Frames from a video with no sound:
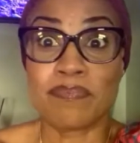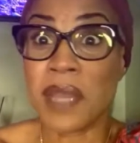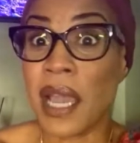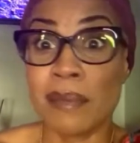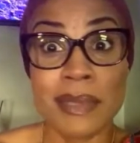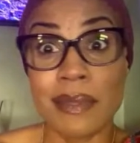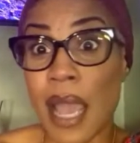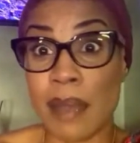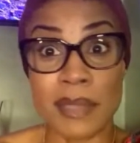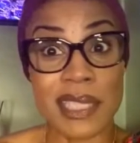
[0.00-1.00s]
I'm
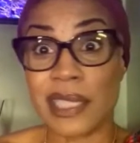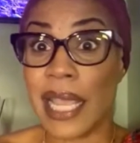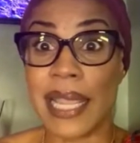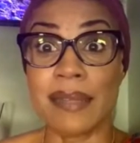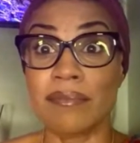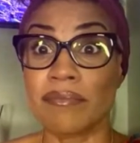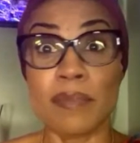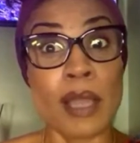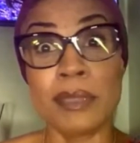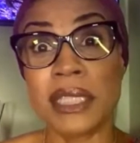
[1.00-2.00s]
just saying.
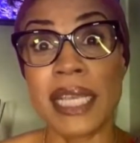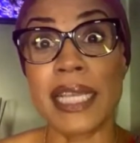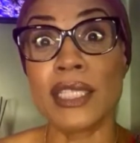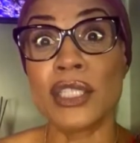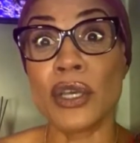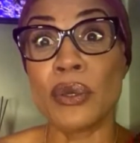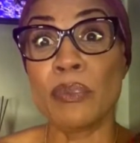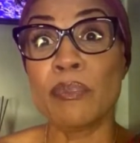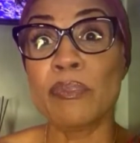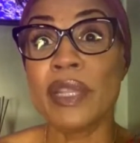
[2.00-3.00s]
I'm just saying. So
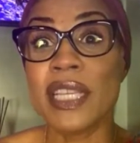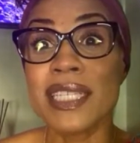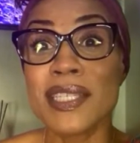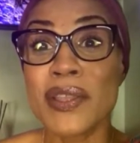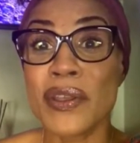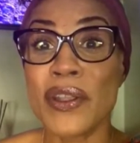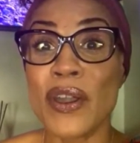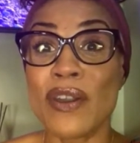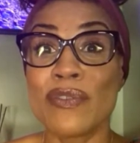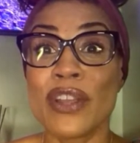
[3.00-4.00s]
this is the third
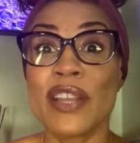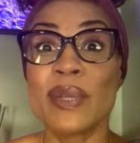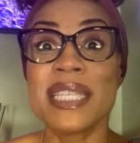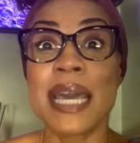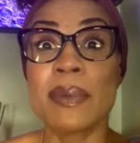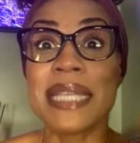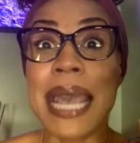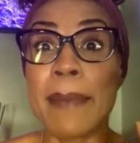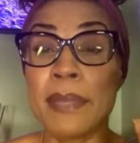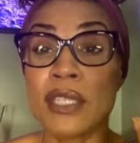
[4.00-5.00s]
alt fragrance I was
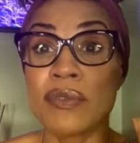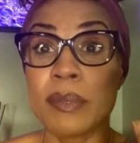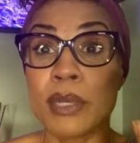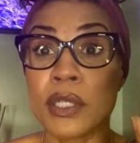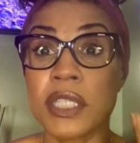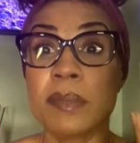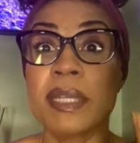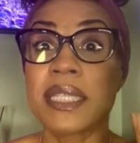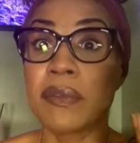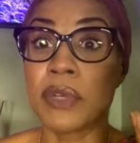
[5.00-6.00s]
happy to repurchase
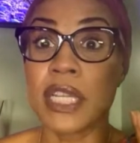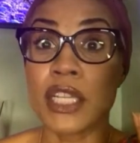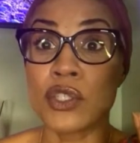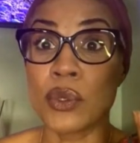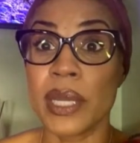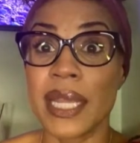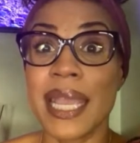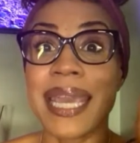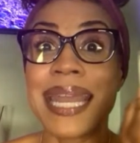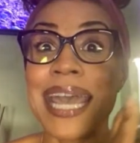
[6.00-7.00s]
because I really enjoyed it
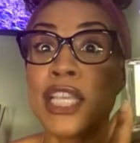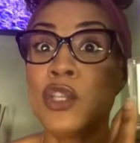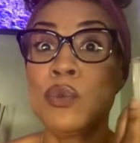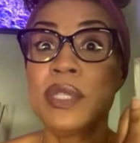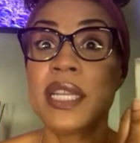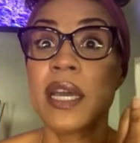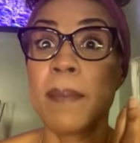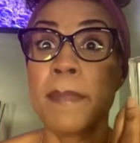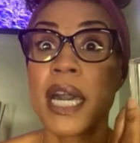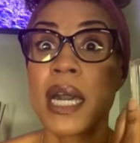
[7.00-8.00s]
and I used it up,
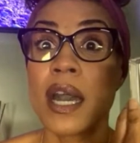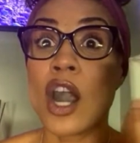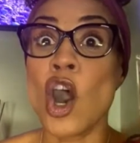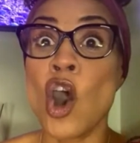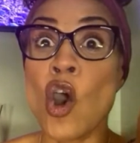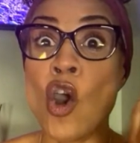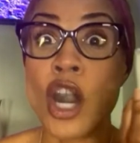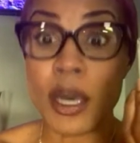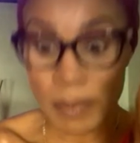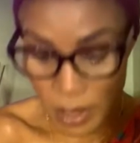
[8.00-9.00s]
all up.